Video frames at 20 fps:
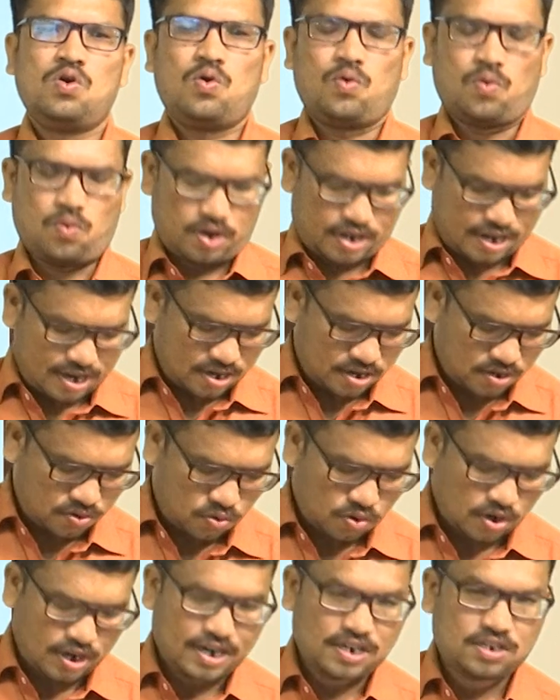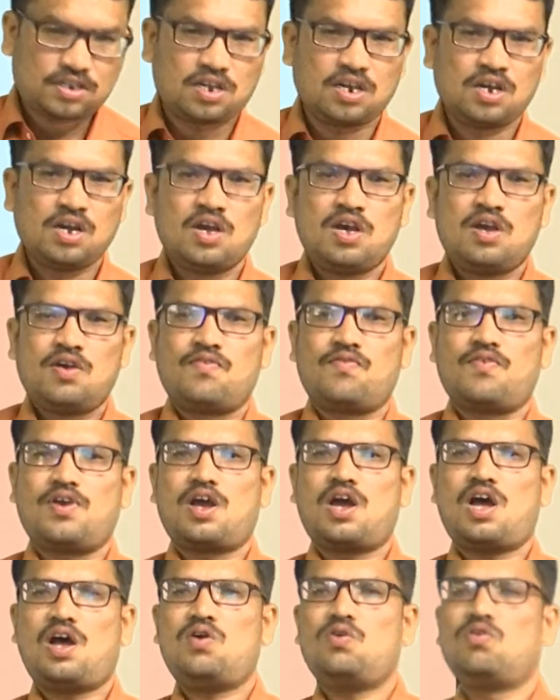Okay, students, we
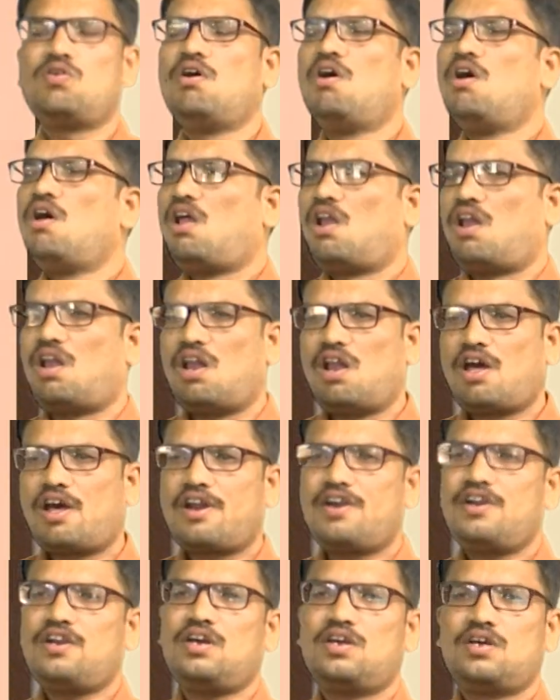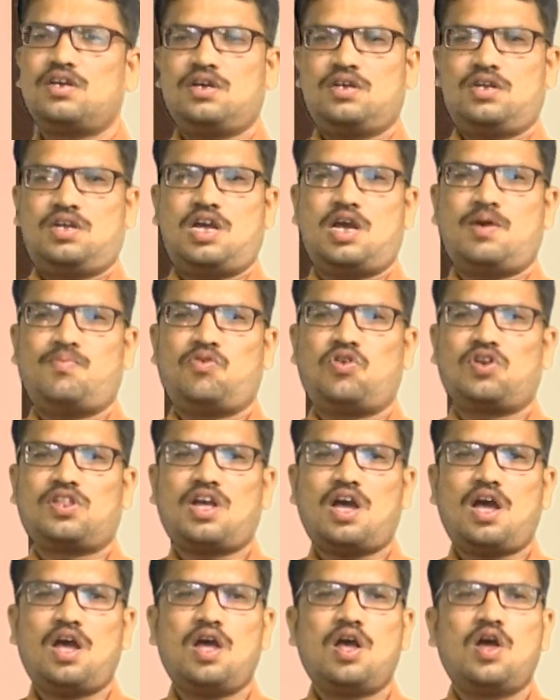have learned about
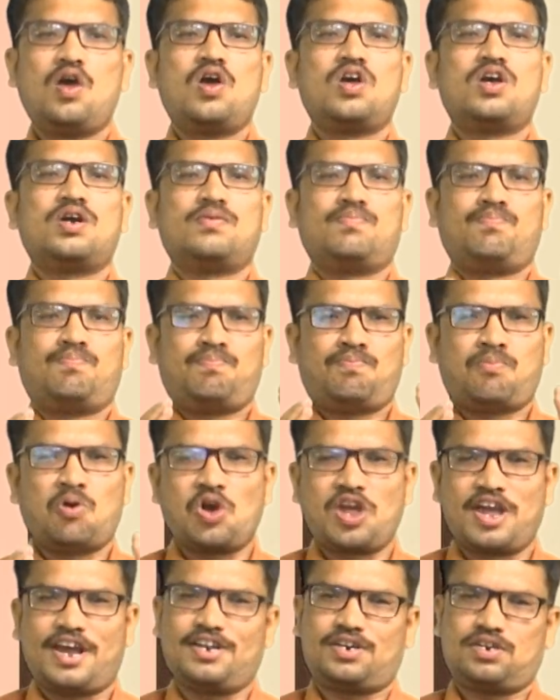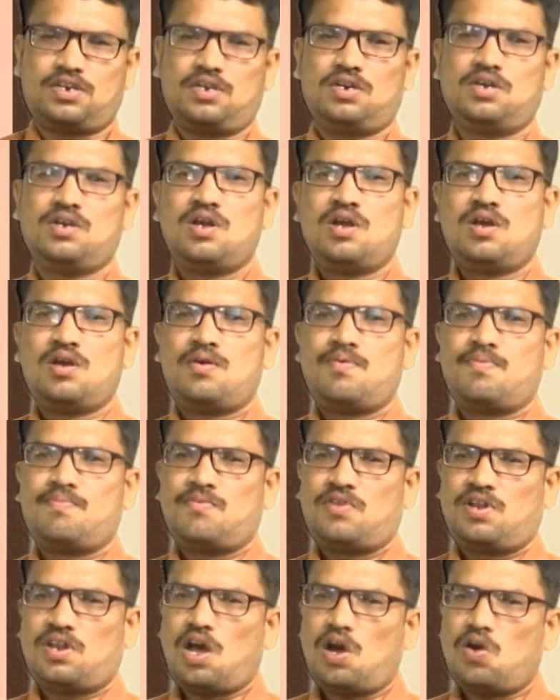the poet.
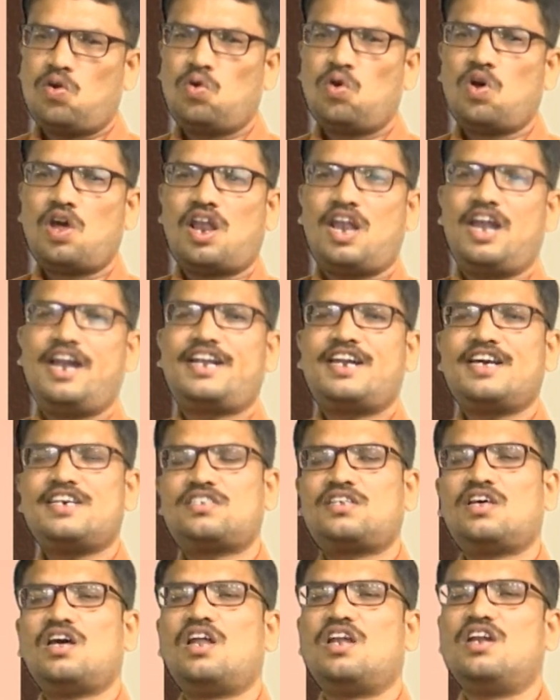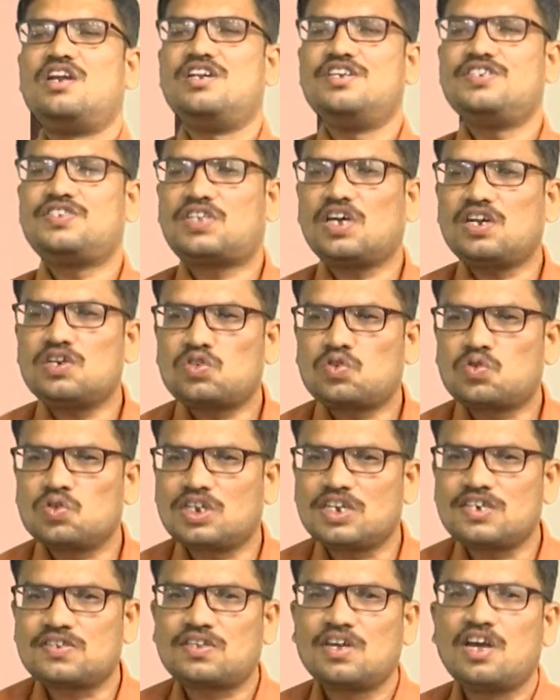Now, let us listen to
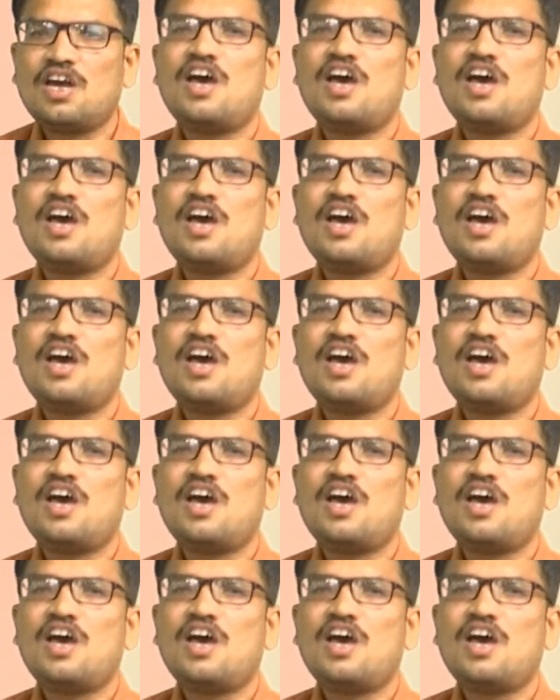this